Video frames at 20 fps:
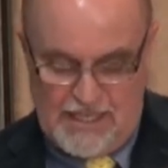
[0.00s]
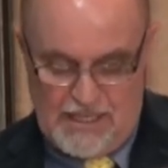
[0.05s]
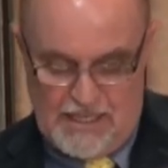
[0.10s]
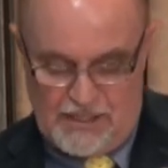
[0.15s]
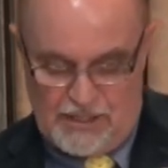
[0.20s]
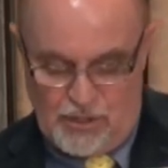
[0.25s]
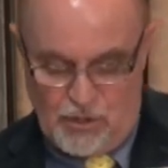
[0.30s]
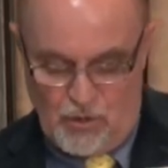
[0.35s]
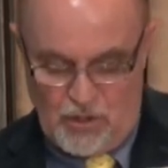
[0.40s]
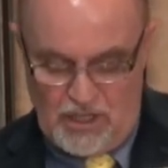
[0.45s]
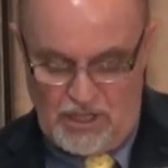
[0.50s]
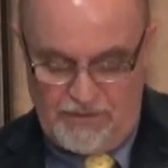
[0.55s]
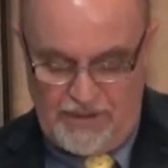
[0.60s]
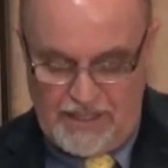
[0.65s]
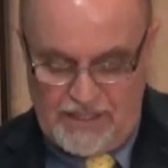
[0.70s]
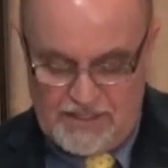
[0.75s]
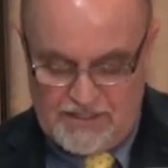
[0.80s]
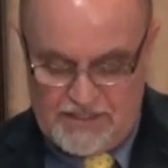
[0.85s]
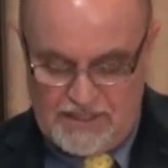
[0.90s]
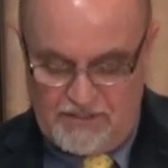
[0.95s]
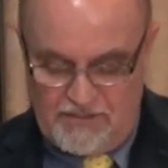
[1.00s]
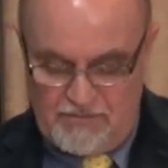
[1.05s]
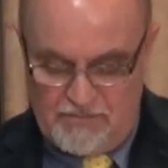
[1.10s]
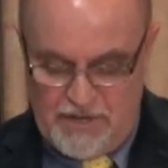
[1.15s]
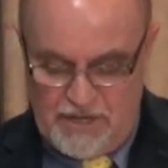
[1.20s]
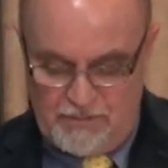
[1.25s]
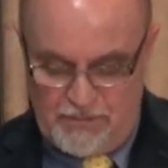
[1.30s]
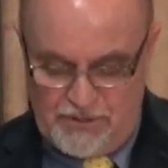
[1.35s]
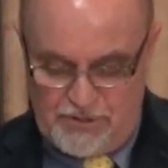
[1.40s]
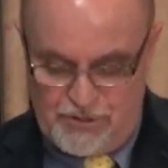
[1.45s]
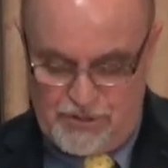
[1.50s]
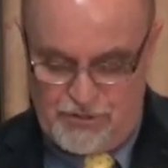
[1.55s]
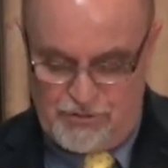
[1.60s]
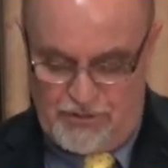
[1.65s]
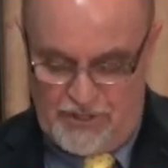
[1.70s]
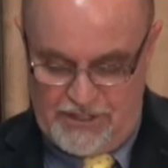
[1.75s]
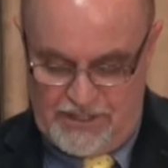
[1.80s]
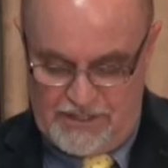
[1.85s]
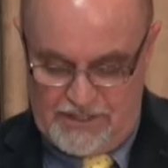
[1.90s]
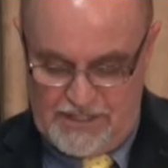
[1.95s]
A total of 87 members
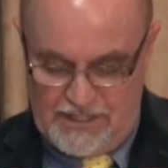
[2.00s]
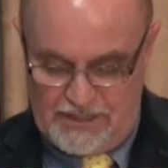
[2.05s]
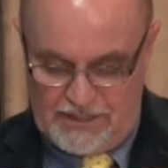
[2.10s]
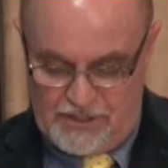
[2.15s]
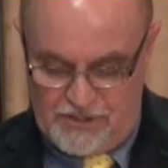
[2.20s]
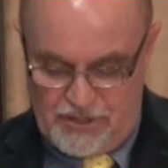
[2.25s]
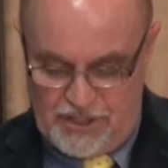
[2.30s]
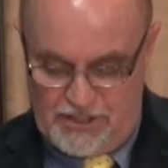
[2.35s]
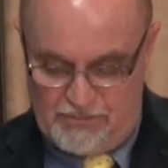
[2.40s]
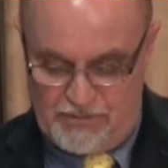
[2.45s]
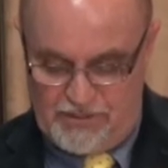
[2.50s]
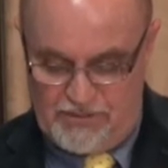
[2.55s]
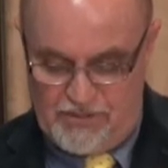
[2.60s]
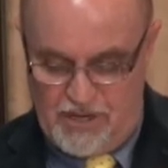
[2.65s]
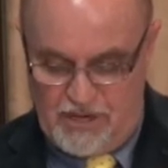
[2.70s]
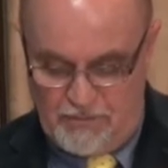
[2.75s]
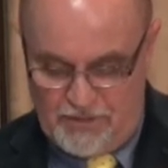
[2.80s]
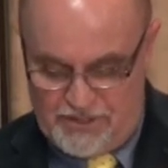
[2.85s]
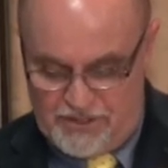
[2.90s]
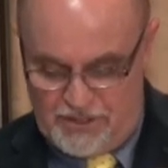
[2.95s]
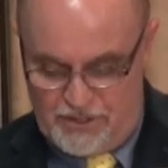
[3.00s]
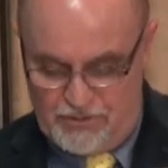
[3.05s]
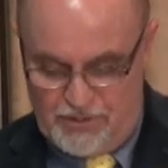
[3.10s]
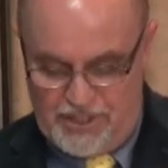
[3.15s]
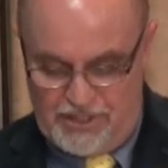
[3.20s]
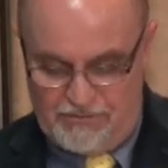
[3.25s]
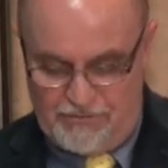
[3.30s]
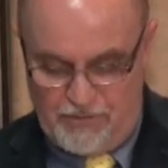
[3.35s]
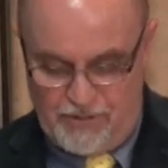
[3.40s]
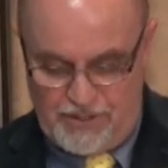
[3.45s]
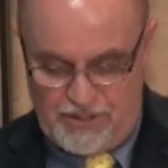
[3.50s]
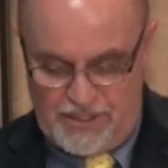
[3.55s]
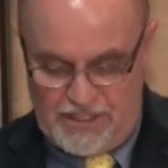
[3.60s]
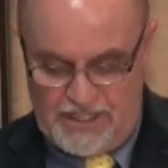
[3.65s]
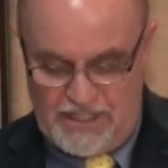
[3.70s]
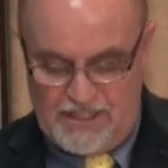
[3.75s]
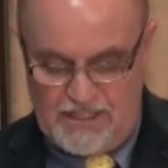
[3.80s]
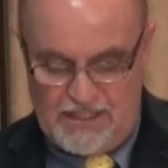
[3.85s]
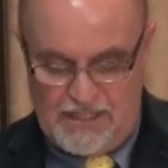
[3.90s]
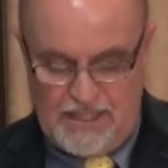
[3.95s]
joined the Delta Chamber of Commerce in
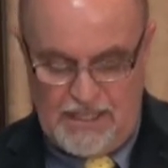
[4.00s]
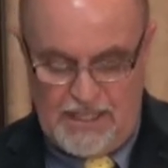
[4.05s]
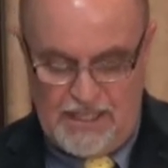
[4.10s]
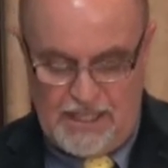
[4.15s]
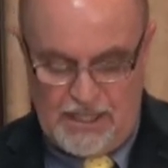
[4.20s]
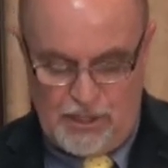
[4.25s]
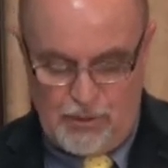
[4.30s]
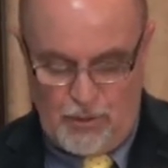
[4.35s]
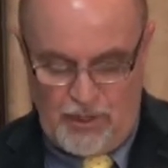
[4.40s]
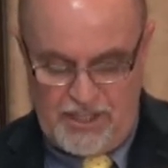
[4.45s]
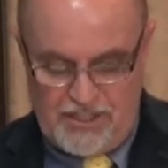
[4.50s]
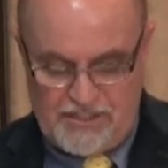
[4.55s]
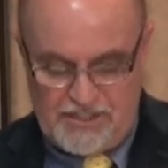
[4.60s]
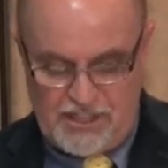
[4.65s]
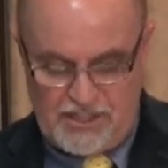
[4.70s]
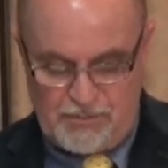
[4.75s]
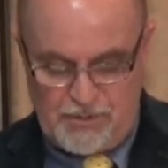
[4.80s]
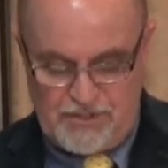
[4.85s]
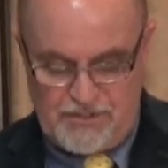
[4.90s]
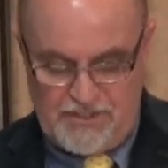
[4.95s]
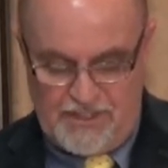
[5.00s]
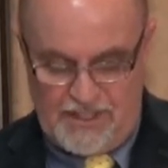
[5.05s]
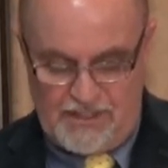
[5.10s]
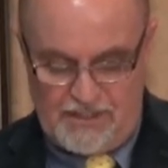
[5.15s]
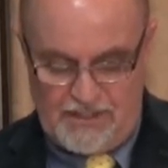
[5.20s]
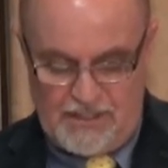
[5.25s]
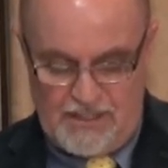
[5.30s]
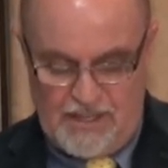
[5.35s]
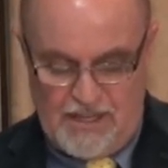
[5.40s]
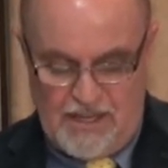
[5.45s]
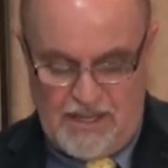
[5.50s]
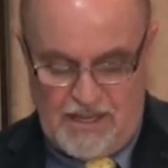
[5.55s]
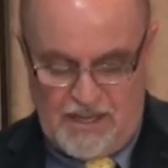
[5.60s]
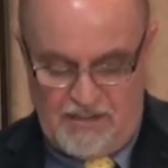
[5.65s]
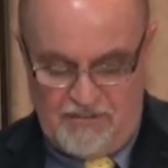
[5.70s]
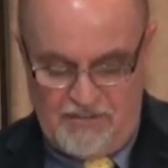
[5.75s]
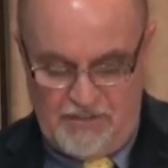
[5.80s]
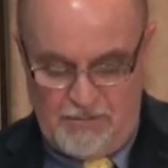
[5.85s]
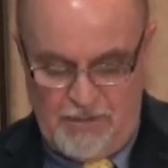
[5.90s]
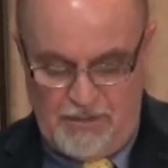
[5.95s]
2014. 26%
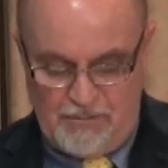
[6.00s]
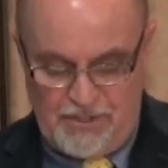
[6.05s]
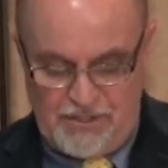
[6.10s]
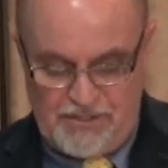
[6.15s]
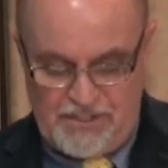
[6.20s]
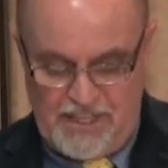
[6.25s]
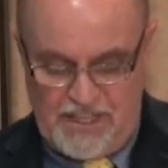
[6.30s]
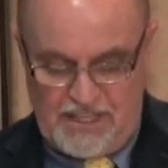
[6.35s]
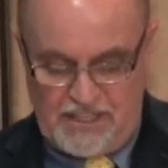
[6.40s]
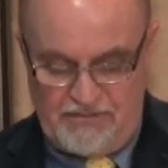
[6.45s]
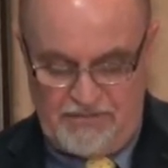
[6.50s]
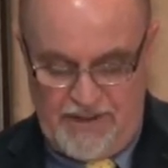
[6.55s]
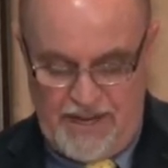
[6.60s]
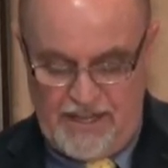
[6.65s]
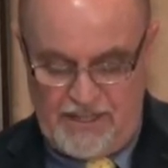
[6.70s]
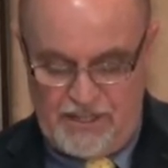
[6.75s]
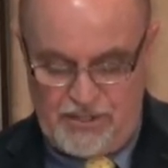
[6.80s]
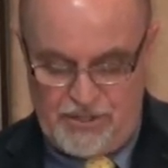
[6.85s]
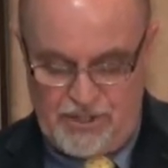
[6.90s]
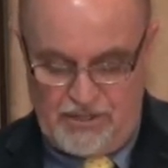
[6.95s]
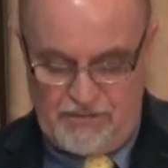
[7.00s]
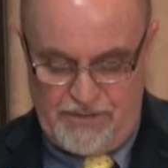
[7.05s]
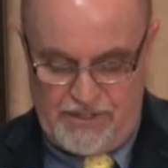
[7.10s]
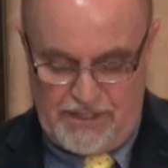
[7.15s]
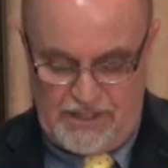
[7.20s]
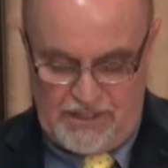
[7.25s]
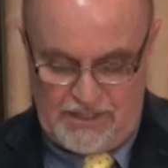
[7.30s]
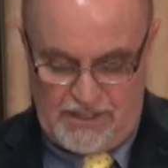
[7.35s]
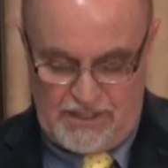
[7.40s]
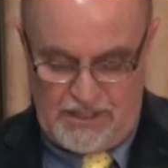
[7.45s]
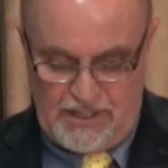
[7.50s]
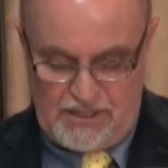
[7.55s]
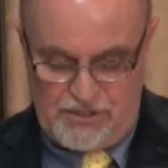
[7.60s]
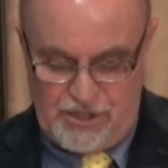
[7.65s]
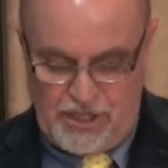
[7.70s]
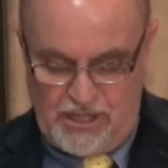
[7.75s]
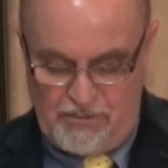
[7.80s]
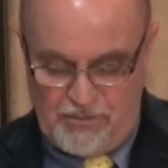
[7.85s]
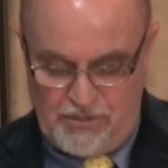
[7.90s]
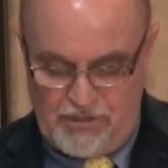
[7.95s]
of the members take advantage of the
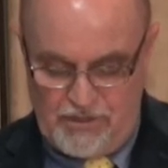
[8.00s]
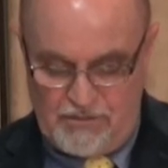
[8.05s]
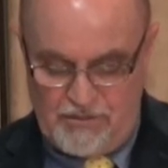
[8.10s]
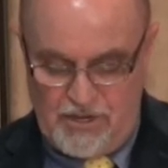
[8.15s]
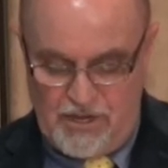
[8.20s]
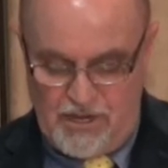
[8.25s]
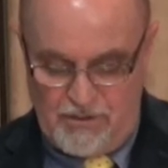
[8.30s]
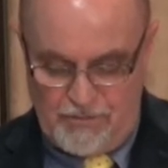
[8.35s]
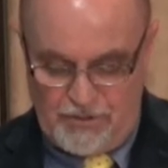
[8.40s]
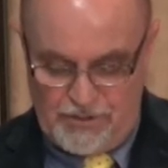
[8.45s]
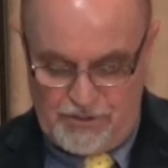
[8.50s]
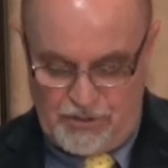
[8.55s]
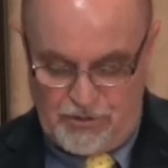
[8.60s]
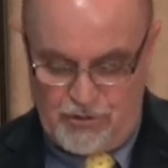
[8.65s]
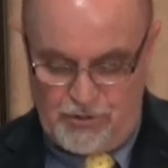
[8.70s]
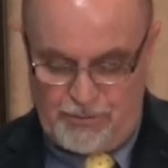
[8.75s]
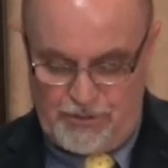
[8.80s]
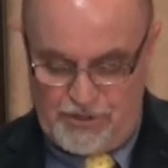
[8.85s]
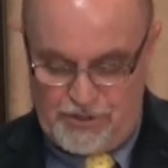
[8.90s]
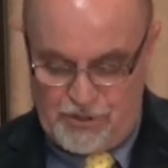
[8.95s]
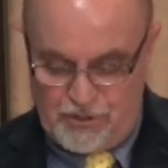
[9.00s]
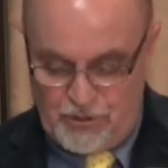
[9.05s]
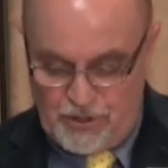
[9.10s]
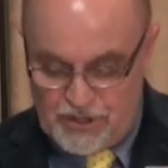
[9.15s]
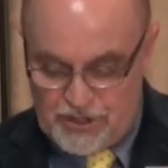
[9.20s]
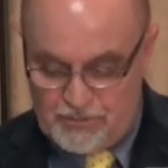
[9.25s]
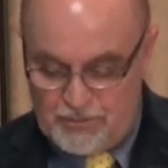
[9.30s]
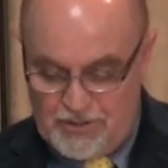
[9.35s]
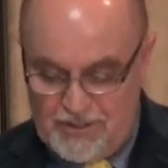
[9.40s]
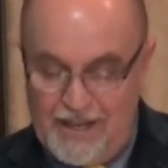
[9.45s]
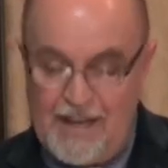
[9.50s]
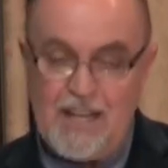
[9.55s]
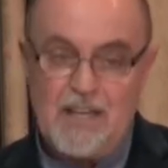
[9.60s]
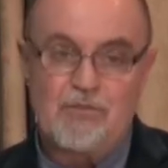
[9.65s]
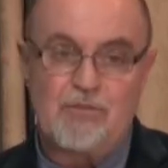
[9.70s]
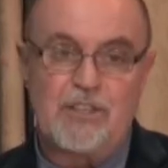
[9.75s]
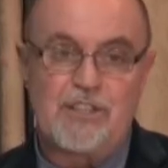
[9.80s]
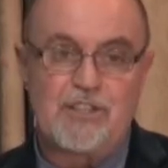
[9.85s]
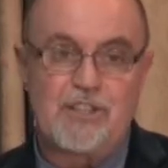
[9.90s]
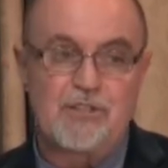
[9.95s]
Chamber of Commerce group insurance plan,
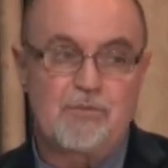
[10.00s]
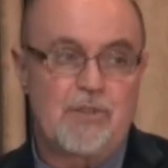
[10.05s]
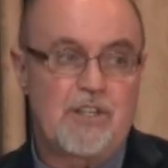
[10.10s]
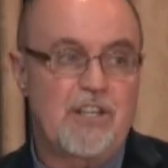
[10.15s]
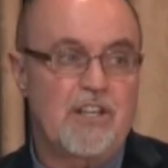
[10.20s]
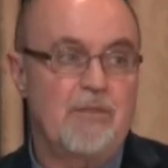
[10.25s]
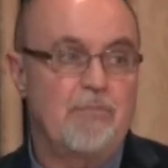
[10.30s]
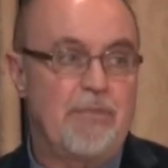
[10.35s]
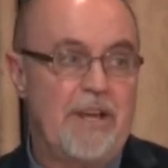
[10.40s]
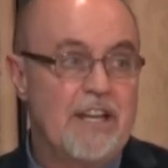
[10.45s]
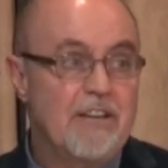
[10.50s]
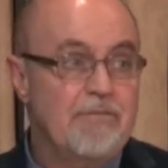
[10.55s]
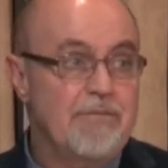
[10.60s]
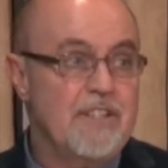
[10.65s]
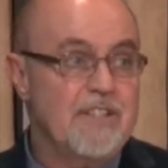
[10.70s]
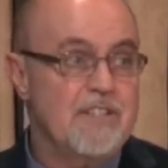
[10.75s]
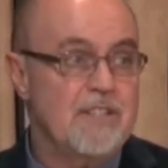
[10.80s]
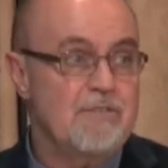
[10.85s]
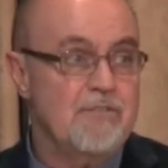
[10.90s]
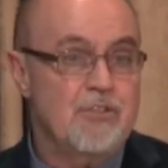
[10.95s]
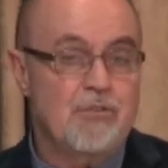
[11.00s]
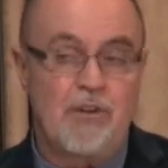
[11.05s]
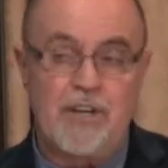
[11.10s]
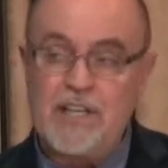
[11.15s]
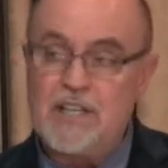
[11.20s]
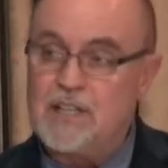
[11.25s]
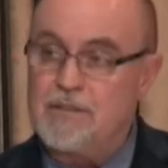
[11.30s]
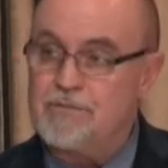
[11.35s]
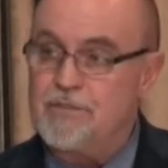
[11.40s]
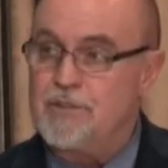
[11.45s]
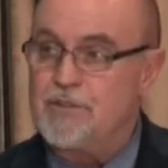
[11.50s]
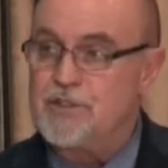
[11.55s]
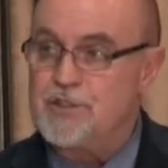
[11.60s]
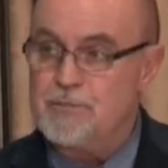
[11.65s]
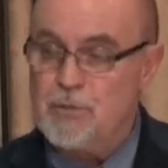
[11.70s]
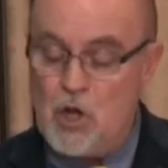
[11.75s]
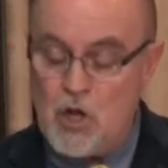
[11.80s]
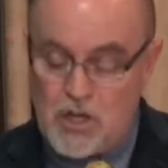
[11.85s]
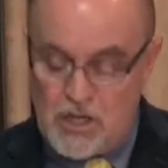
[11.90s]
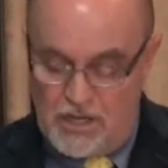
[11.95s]
which is one of the benefits of joining if you're a
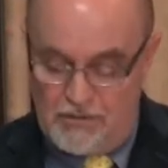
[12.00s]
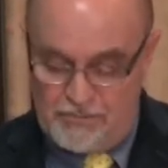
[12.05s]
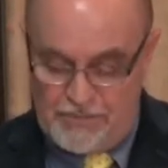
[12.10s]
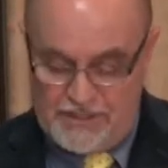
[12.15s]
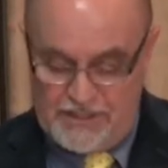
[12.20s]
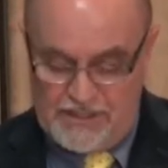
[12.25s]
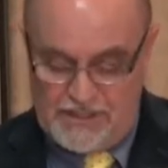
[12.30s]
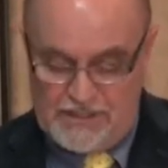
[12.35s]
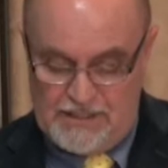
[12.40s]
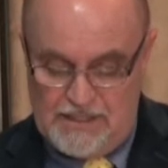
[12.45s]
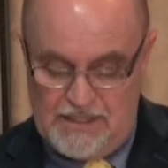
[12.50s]
small company.